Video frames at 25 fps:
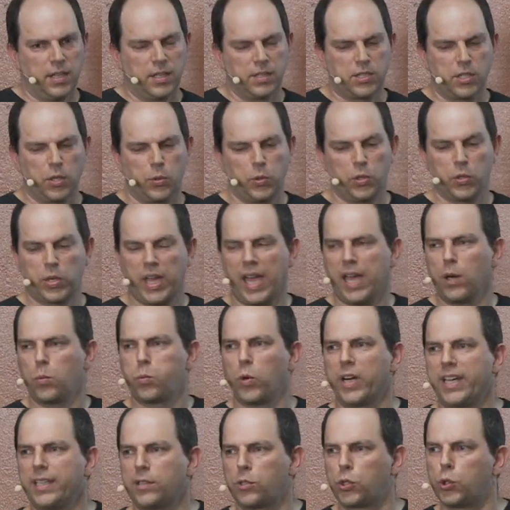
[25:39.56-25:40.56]
So you can't
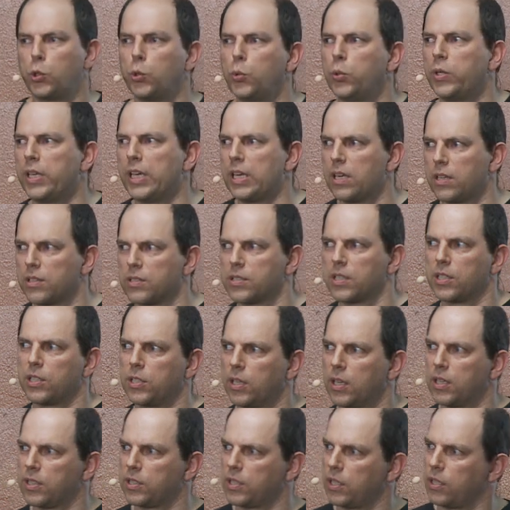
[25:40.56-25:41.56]
wait two years
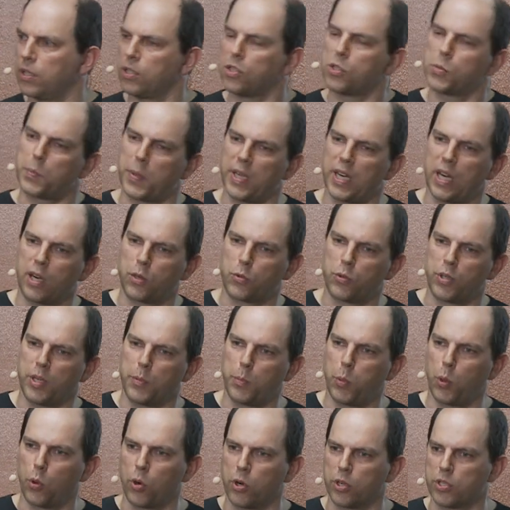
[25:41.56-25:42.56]
un until you spit out
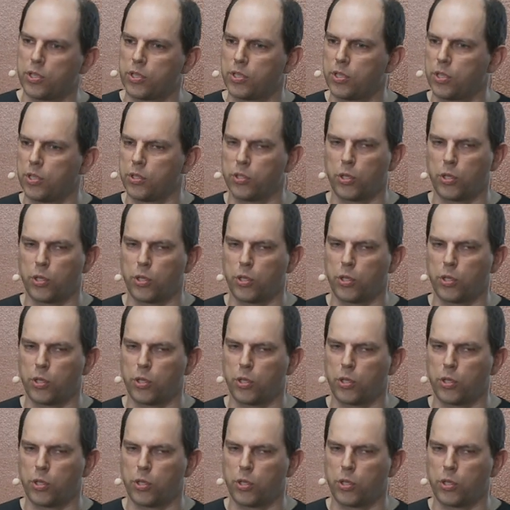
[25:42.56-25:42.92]
reports.